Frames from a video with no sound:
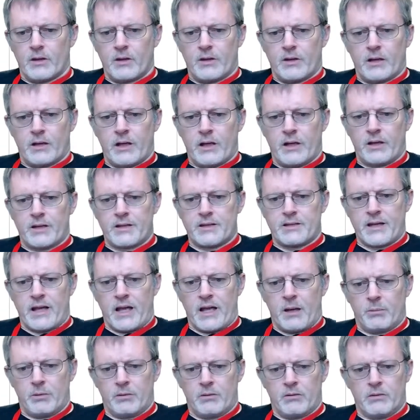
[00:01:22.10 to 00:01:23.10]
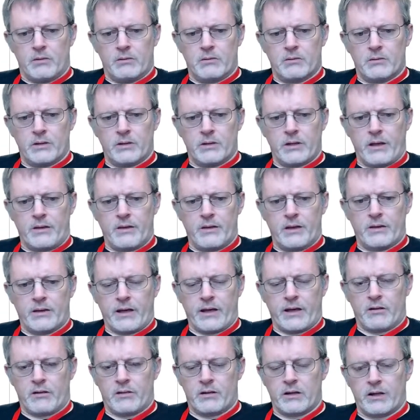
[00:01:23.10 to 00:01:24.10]
an example, and I think
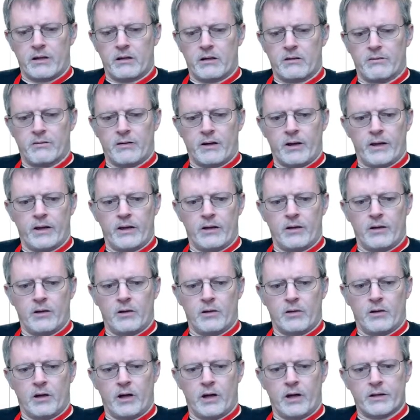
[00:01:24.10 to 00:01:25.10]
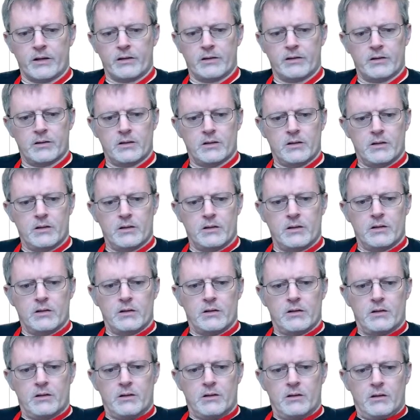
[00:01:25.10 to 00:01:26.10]
that'll clarify a lot.
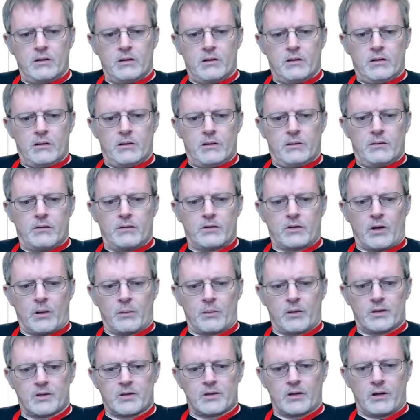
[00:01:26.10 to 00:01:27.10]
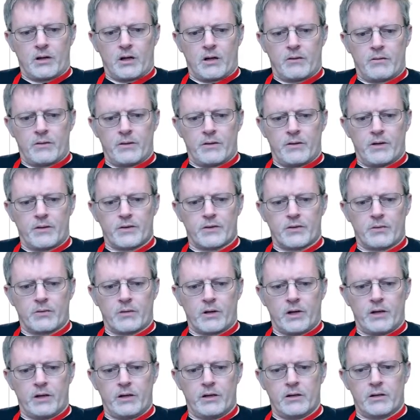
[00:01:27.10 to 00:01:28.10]
So I'm going to start off with this one
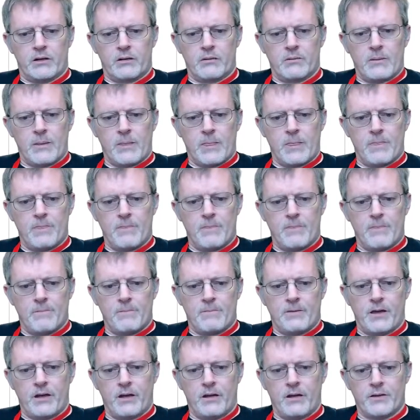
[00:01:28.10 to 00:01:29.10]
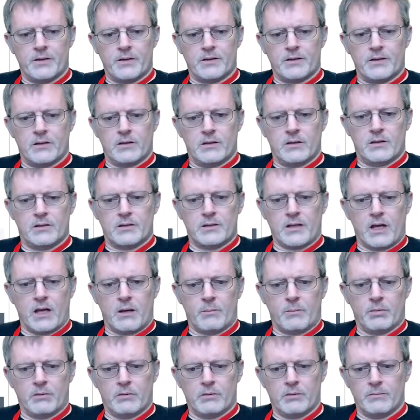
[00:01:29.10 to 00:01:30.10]
right here. And in this
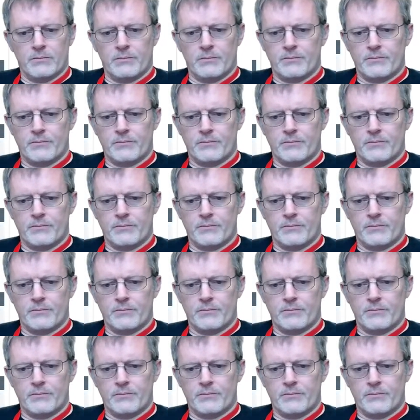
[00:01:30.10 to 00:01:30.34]
example,